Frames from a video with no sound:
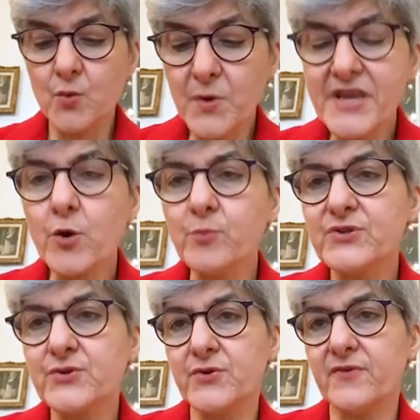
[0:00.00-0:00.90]
we
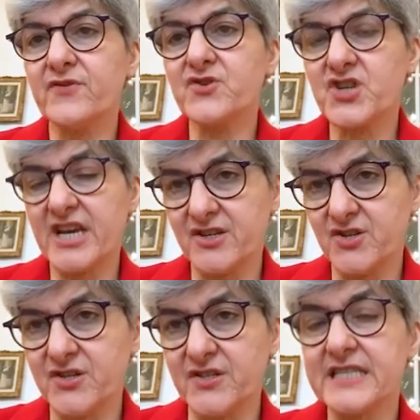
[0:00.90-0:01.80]
observe
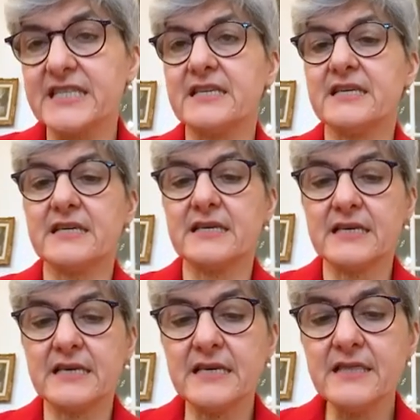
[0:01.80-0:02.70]
changes
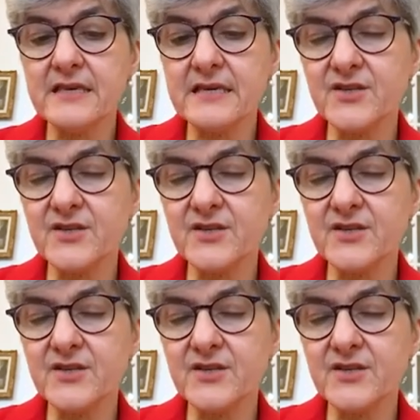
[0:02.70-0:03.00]
in the